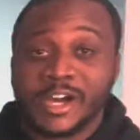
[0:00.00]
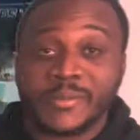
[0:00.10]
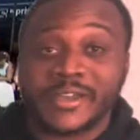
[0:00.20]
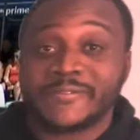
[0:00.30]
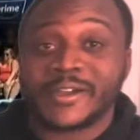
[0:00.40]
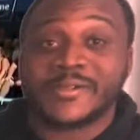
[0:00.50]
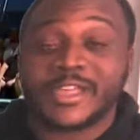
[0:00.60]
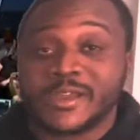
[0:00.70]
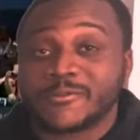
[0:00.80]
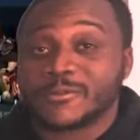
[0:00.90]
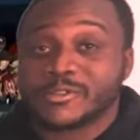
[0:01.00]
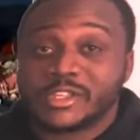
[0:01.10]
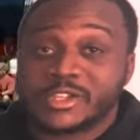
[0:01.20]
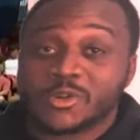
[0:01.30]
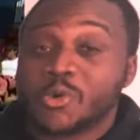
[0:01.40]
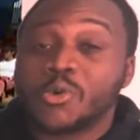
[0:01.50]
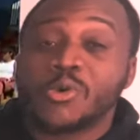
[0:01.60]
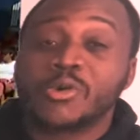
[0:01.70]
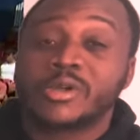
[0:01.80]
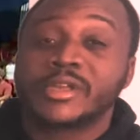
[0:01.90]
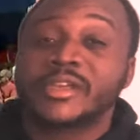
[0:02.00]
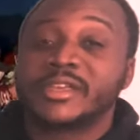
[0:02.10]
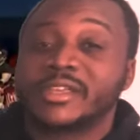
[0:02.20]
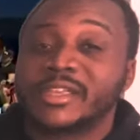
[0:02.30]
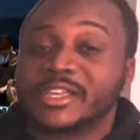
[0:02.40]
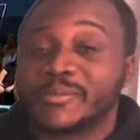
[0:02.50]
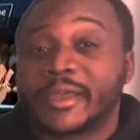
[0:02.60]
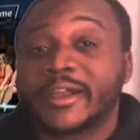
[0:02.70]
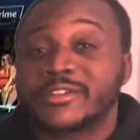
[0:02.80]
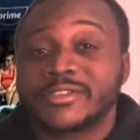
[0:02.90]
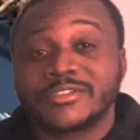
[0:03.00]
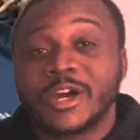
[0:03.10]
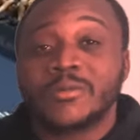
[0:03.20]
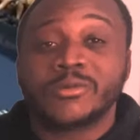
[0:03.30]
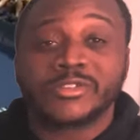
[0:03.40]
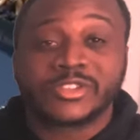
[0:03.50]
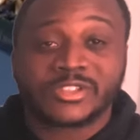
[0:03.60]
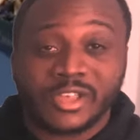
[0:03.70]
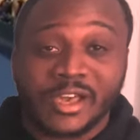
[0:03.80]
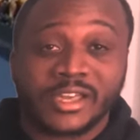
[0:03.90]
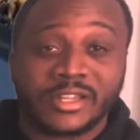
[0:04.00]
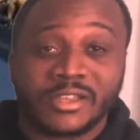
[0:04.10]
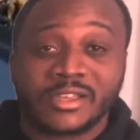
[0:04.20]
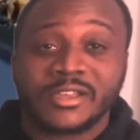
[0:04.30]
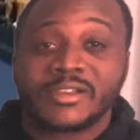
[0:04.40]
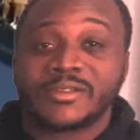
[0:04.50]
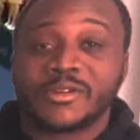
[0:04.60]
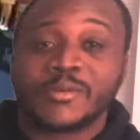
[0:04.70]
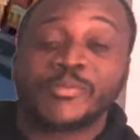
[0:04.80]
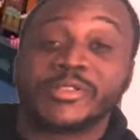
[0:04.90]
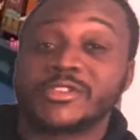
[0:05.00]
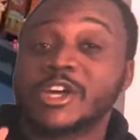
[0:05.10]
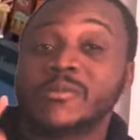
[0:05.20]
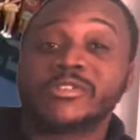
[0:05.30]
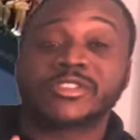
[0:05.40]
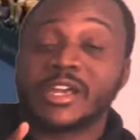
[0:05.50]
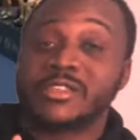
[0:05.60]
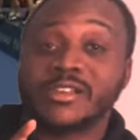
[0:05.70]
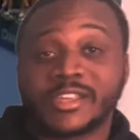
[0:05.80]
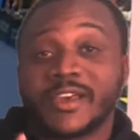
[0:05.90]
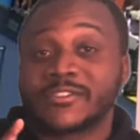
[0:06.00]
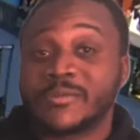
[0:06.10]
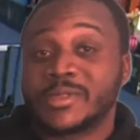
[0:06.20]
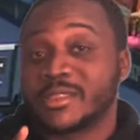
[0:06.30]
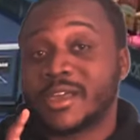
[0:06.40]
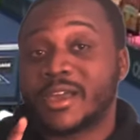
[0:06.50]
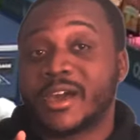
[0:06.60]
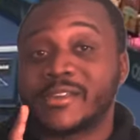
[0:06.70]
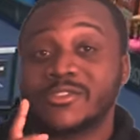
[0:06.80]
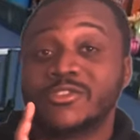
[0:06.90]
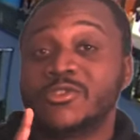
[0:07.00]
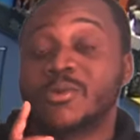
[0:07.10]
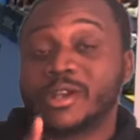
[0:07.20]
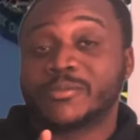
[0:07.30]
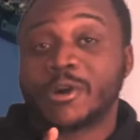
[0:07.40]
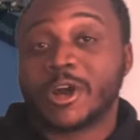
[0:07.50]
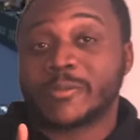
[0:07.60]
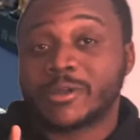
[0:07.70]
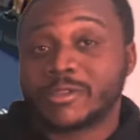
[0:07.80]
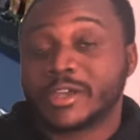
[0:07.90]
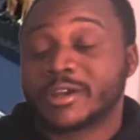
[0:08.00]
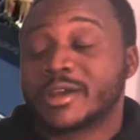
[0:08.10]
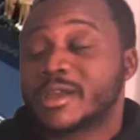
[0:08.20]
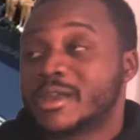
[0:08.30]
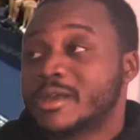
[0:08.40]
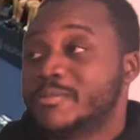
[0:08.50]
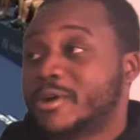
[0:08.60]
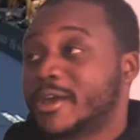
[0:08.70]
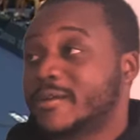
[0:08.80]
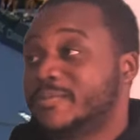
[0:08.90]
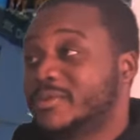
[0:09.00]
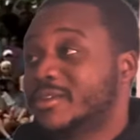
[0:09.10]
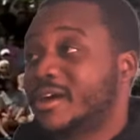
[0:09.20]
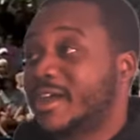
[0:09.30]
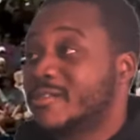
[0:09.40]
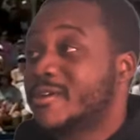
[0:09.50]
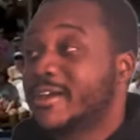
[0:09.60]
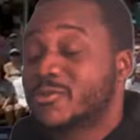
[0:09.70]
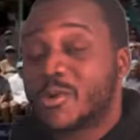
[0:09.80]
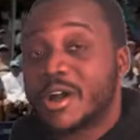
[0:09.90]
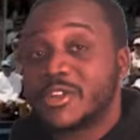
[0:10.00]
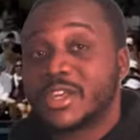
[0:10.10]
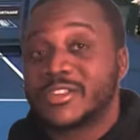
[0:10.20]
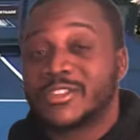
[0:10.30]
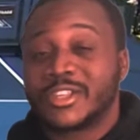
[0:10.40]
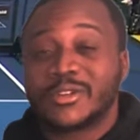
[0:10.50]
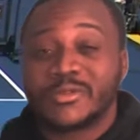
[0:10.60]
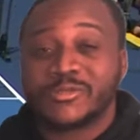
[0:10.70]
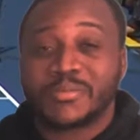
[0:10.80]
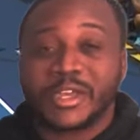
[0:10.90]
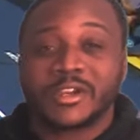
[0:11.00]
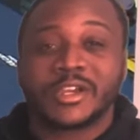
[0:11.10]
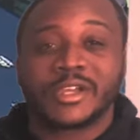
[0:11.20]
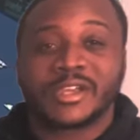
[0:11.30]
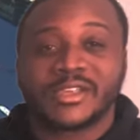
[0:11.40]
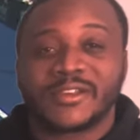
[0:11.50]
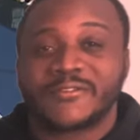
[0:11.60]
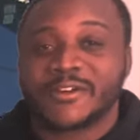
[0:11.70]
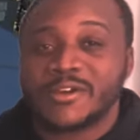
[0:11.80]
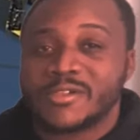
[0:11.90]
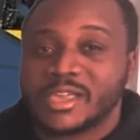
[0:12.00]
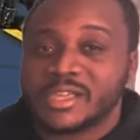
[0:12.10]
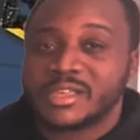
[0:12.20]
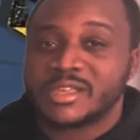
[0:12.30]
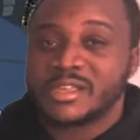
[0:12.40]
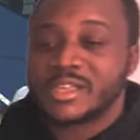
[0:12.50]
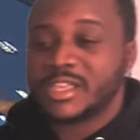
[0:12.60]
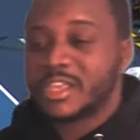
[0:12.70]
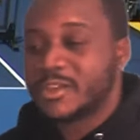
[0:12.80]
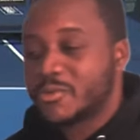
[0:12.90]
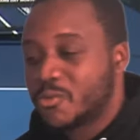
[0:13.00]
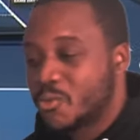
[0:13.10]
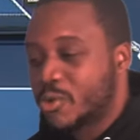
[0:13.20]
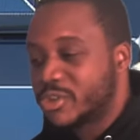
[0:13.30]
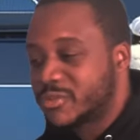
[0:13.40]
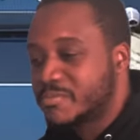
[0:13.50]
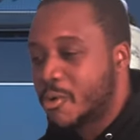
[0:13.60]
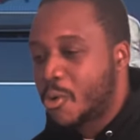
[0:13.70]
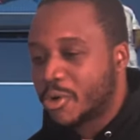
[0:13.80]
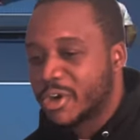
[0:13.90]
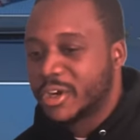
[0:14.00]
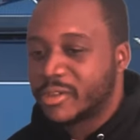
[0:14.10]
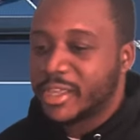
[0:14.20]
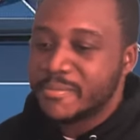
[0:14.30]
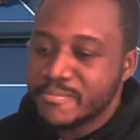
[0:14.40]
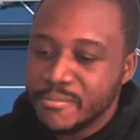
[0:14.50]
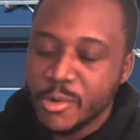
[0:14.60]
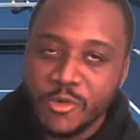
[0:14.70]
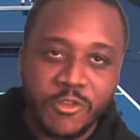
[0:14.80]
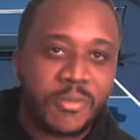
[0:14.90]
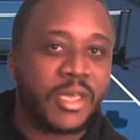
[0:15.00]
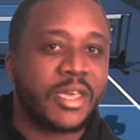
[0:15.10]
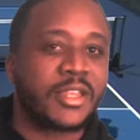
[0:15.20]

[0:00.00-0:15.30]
I found that really cool compared to the doubles side. But the double side does have something that I do want to harp on later. But I liked watching singles better because I felt like it was more like movement.